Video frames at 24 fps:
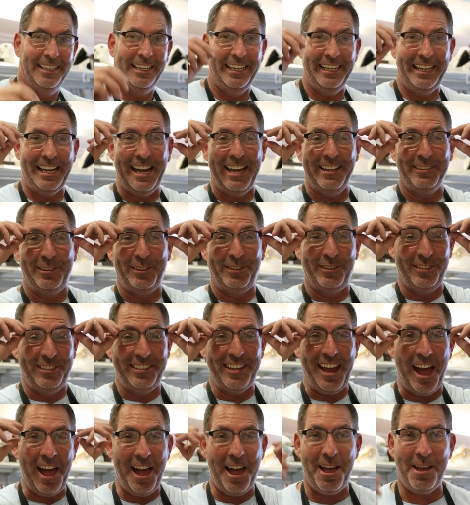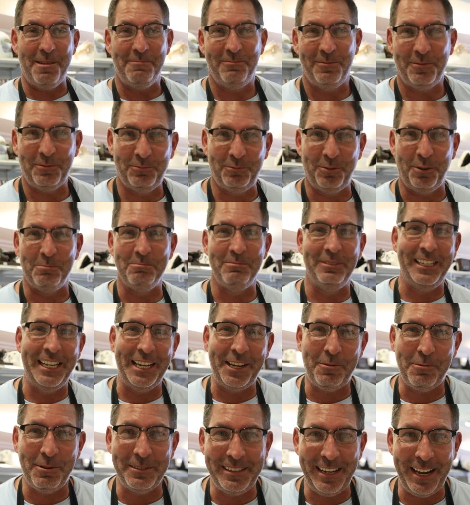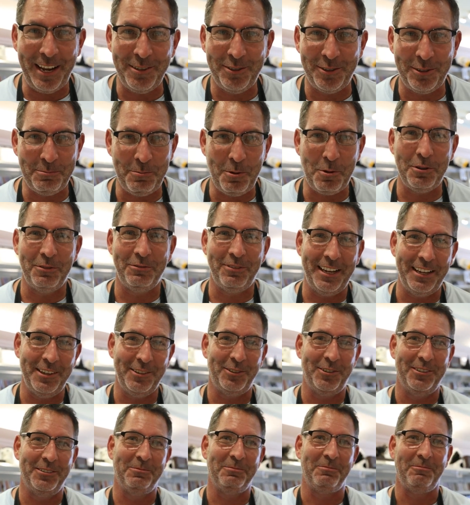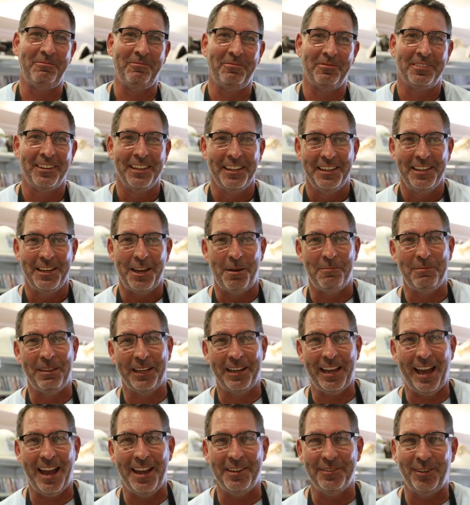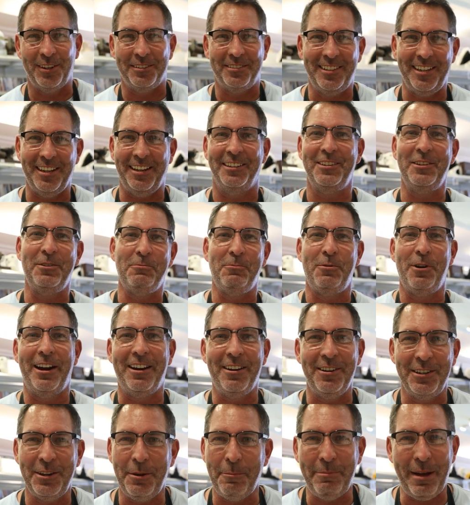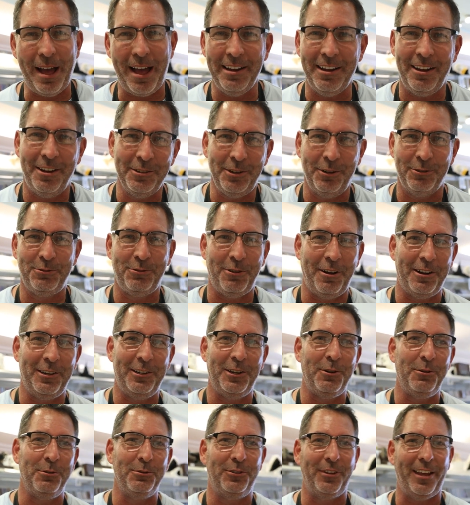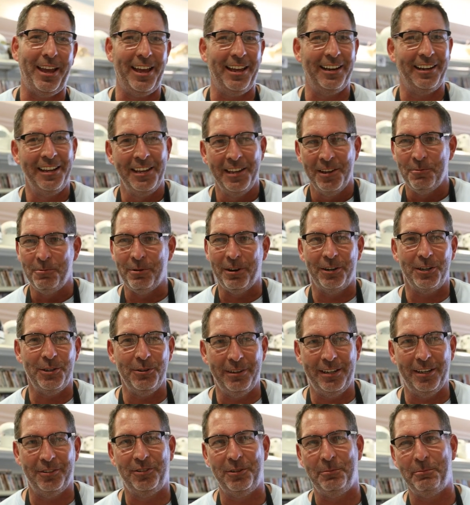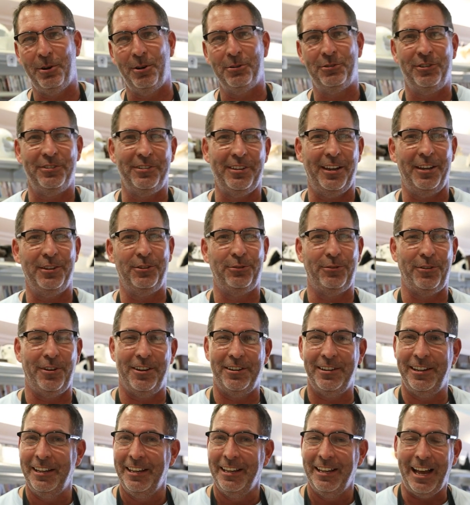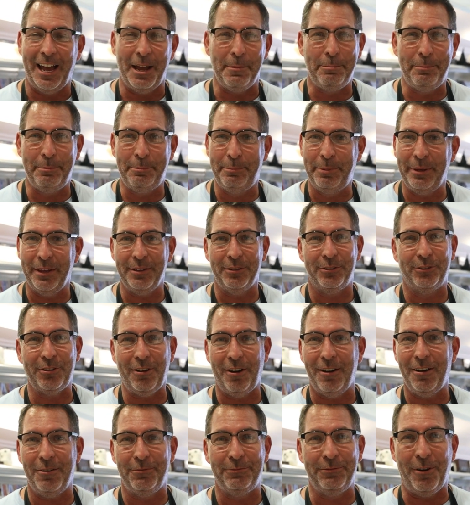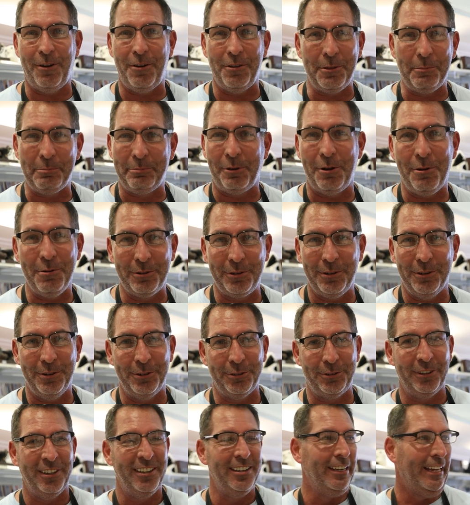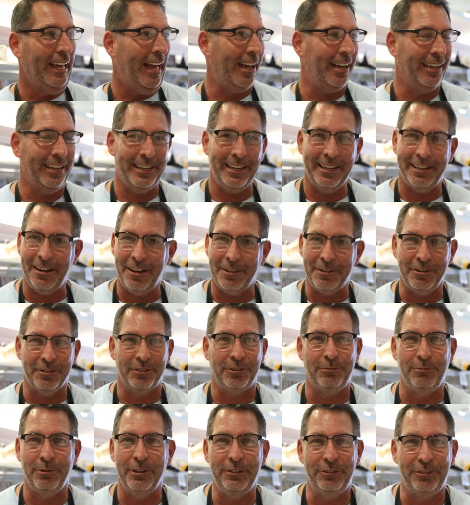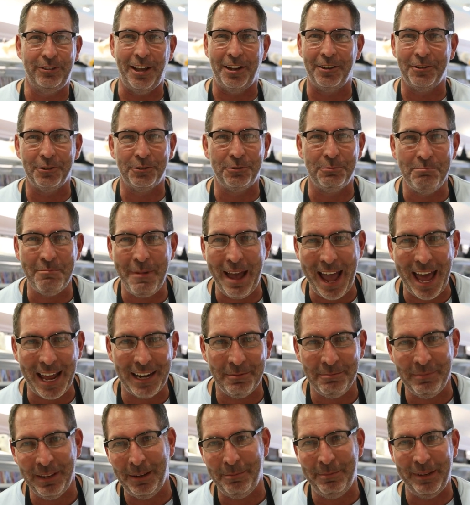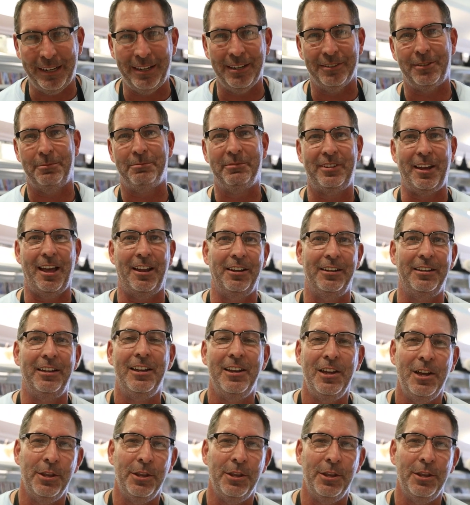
Hey guys, it's Tom from Liquidation Motivation. I'm the guys that tell you where you buy all your truckloads at, where you get your merchandise from. I piss off all the brokers. I get other resellers mad at me because I'm telling